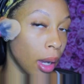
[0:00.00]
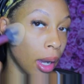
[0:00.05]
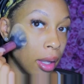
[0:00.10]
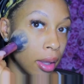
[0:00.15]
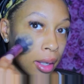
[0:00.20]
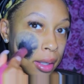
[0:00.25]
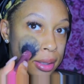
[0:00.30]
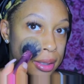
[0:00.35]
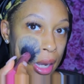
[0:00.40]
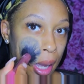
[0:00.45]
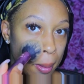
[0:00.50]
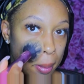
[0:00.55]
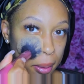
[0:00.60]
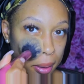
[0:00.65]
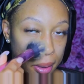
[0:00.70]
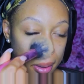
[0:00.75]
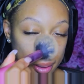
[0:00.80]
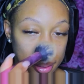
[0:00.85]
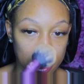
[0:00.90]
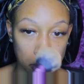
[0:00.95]
I like
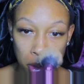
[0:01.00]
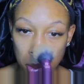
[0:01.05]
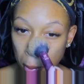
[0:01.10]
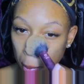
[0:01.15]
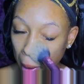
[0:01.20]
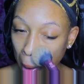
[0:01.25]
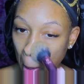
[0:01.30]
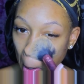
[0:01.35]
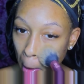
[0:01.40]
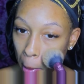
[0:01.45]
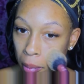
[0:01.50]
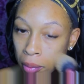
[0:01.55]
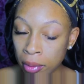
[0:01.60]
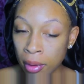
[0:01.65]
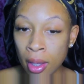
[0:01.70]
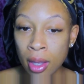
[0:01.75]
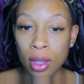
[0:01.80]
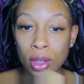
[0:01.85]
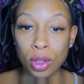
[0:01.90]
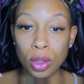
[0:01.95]
dabble it a little bit.
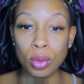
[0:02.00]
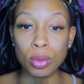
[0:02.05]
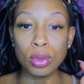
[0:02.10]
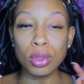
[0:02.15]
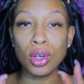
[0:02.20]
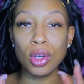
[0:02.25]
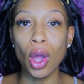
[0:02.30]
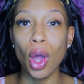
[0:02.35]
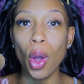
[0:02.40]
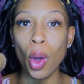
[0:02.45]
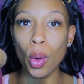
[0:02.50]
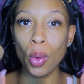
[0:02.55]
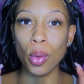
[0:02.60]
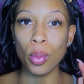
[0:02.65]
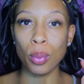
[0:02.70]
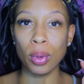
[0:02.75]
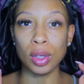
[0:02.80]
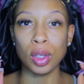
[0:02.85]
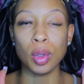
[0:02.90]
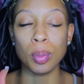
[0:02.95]
You
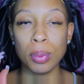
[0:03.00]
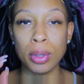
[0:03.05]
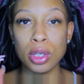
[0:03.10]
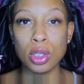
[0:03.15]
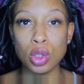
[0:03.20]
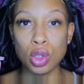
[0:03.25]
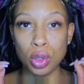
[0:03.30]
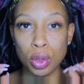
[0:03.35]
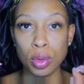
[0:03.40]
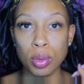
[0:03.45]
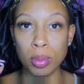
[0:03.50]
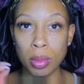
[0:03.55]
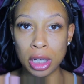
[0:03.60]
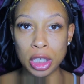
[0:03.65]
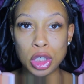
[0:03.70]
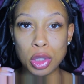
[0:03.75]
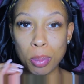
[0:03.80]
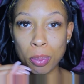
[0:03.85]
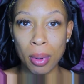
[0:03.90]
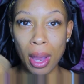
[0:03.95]
know when you put too
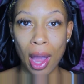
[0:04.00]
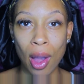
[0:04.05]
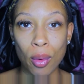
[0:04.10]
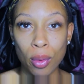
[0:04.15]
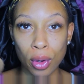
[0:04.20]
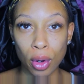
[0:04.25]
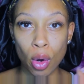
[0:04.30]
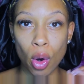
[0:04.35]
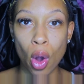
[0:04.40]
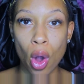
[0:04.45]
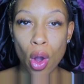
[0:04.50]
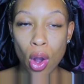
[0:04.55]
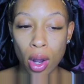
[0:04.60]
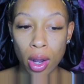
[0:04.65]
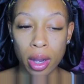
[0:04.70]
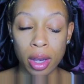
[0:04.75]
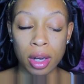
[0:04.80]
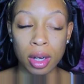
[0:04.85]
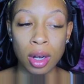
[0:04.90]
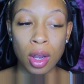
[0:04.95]
much powder
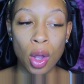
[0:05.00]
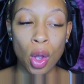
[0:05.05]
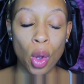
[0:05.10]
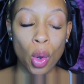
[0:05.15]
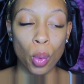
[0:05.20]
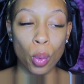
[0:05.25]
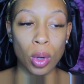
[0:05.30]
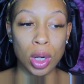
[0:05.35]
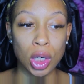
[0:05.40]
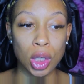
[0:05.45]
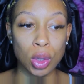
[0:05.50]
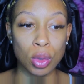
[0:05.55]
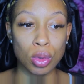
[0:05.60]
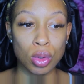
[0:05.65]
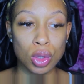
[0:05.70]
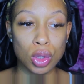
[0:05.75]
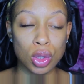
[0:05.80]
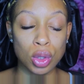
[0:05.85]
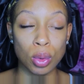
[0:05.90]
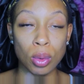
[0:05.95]
on when
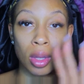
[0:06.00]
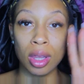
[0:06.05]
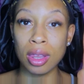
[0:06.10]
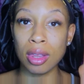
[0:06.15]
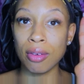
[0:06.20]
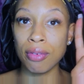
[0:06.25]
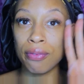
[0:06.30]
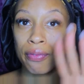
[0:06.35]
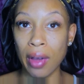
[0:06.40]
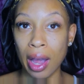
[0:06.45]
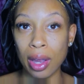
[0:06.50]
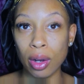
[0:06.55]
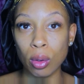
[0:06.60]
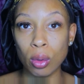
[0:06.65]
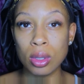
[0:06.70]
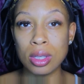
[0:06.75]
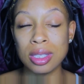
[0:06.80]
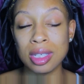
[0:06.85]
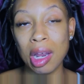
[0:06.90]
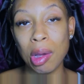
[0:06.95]
you do the
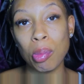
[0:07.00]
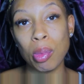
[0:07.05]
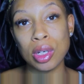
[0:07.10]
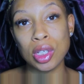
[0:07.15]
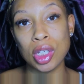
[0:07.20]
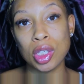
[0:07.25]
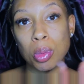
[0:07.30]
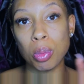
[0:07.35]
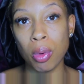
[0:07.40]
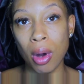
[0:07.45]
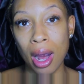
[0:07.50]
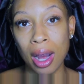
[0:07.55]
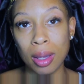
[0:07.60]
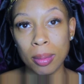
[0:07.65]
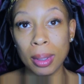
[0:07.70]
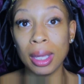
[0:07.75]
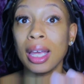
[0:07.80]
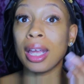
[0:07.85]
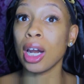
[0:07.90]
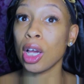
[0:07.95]
final step, which is
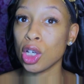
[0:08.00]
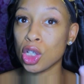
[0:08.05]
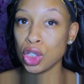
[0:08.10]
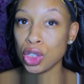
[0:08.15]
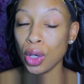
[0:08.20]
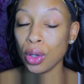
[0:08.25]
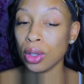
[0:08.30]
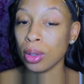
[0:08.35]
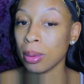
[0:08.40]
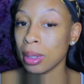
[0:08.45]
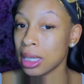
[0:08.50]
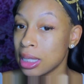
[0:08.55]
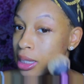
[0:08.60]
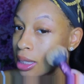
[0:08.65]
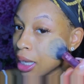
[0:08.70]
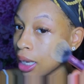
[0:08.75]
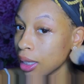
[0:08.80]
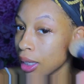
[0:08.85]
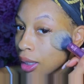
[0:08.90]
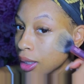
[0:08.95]
priming, and I'll show you in a
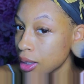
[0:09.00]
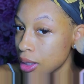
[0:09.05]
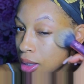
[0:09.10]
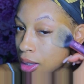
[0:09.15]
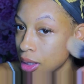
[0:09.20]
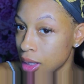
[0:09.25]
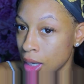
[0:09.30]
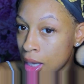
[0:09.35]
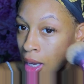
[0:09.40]
second.